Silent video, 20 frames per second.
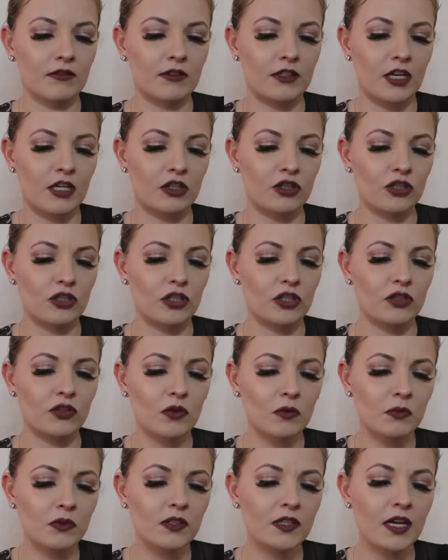touch it, it's
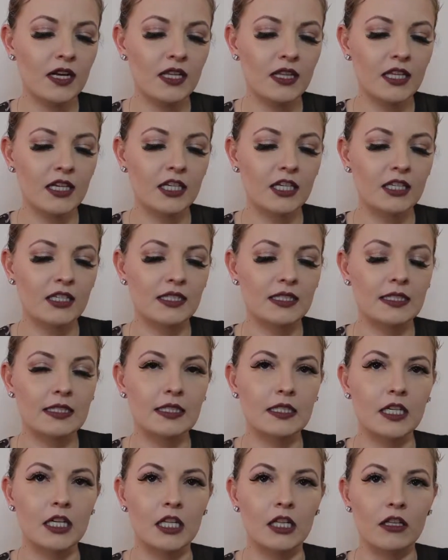almost kind of like
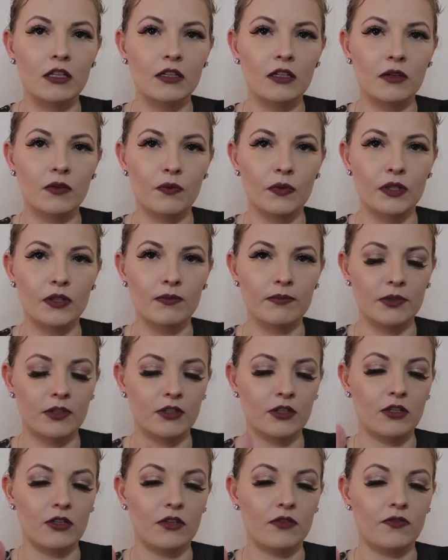silk when you put
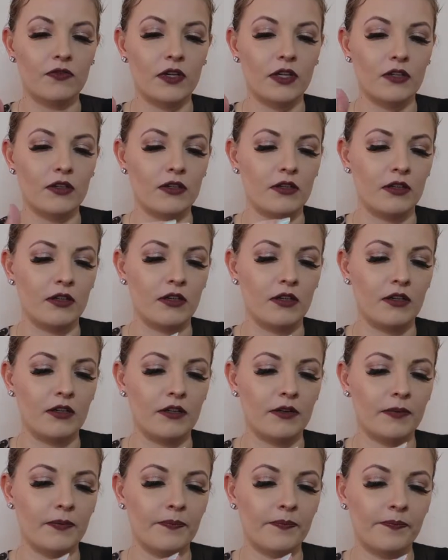your finger in
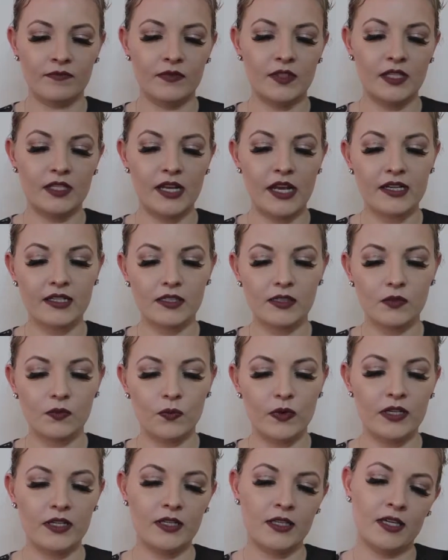here. The next
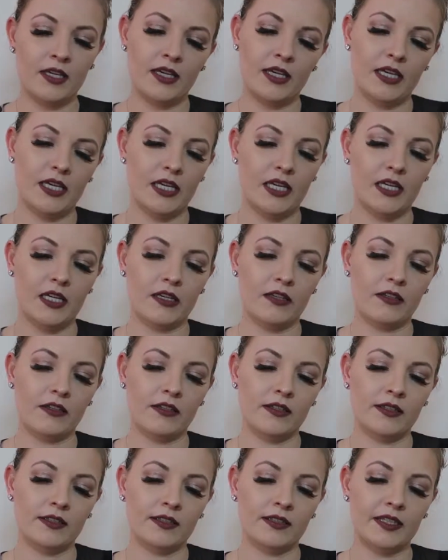one
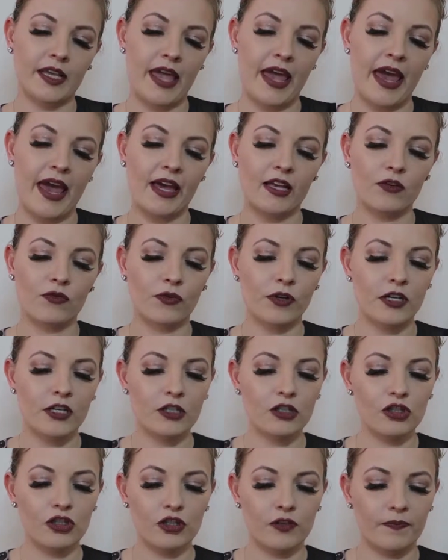is
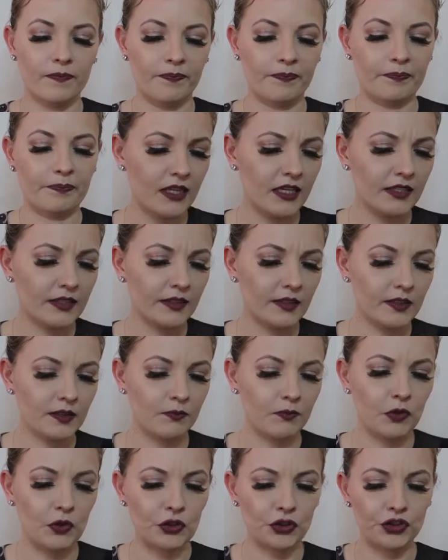Headrush. This is
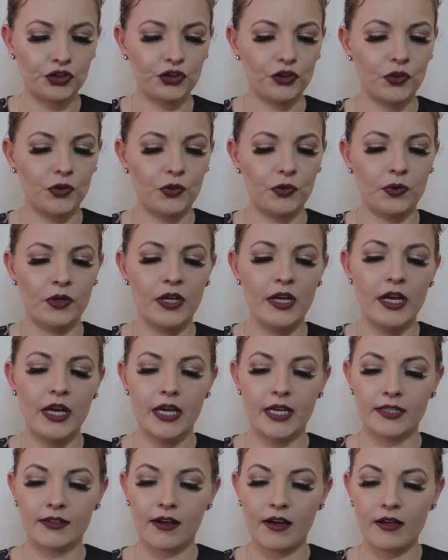more so,
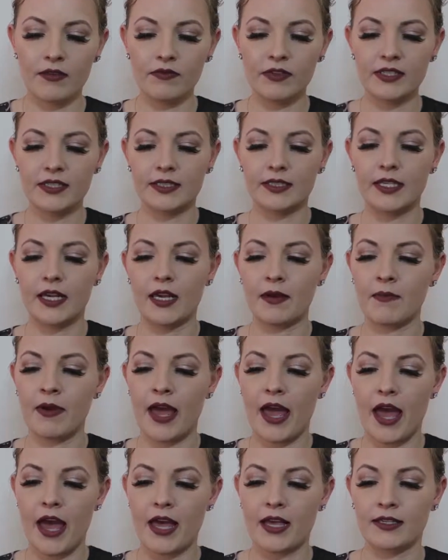it's kind of the same
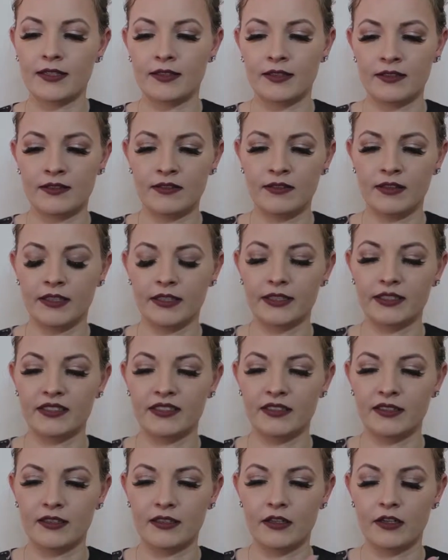as like
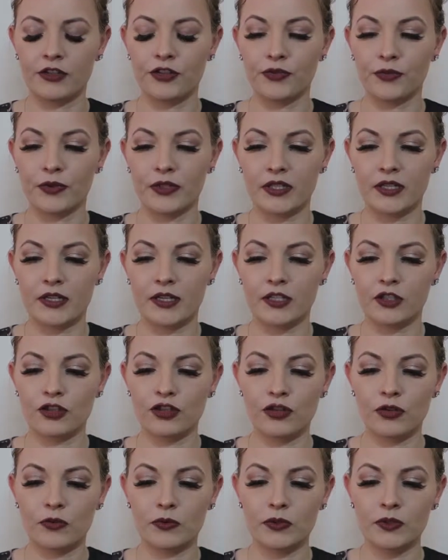the other one that I
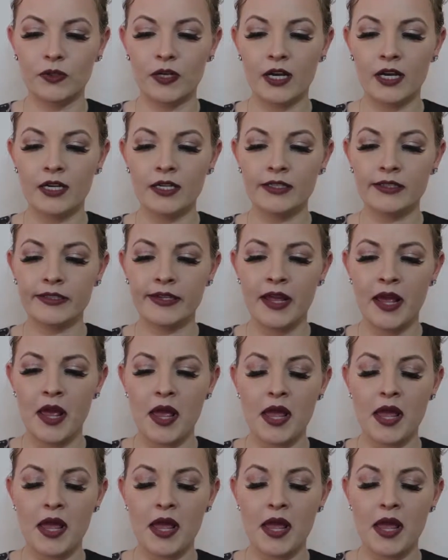showed you guys.